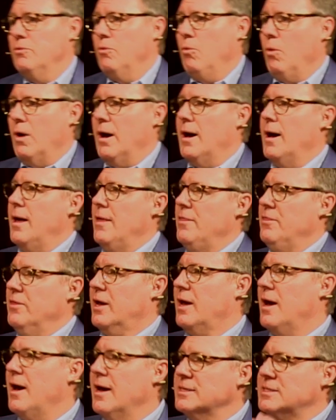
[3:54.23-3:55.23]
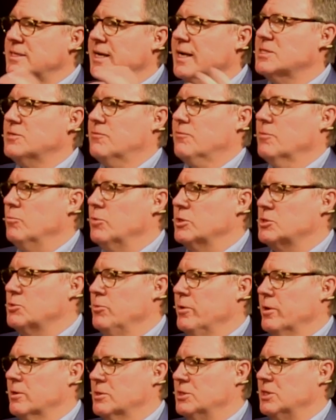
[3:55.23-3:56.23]
uh, the context from which
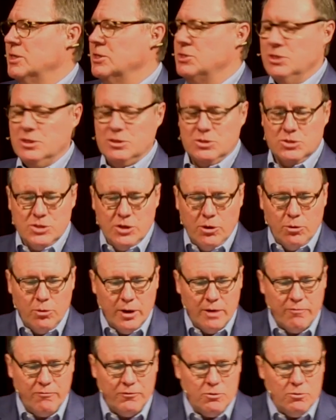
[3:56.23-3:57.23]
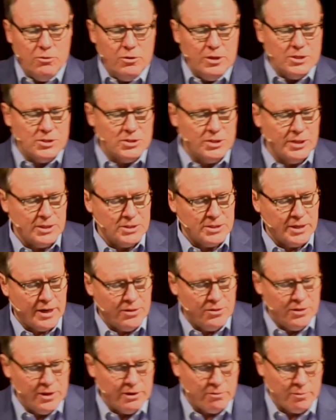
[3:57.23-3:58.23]
we are teaching. So, a few of these things that I
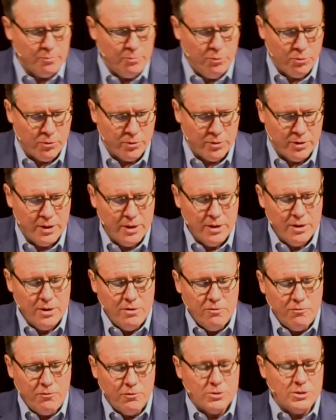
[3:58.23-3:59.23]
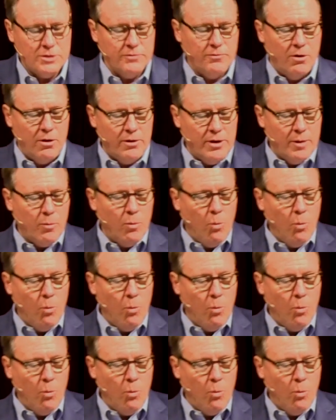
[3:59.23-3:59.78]
think are important. First of all, number